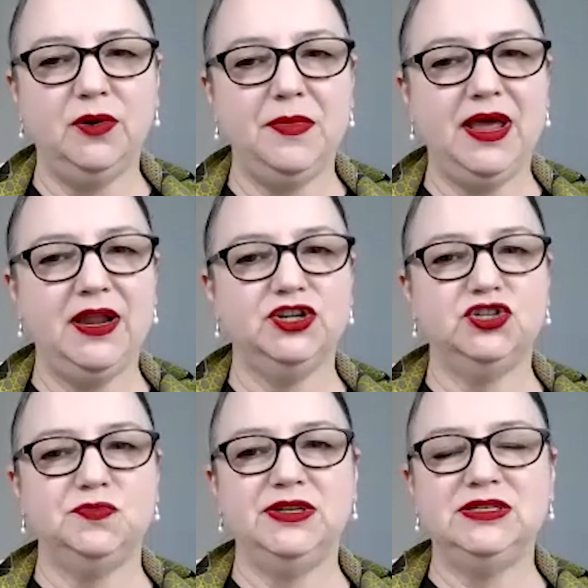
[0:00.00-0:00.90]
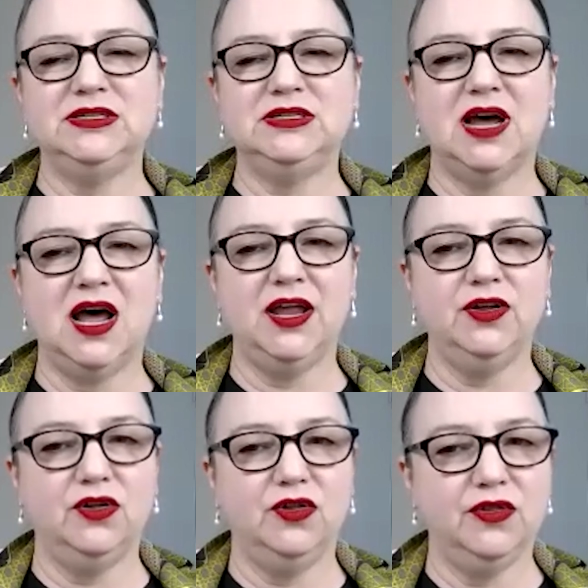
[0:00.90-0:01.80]
their management
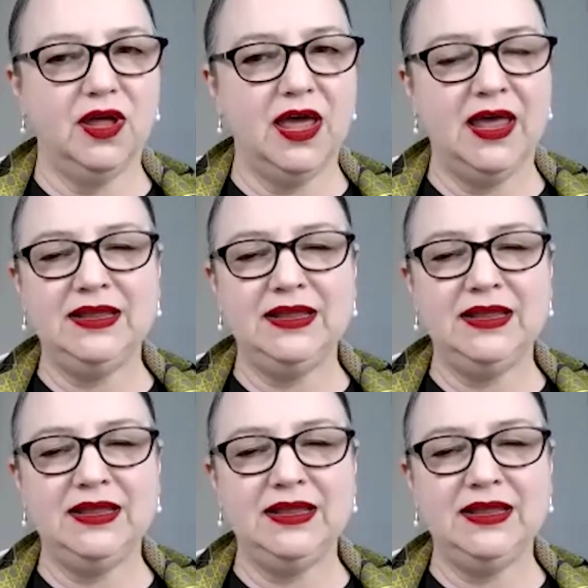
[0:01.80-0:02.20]
style,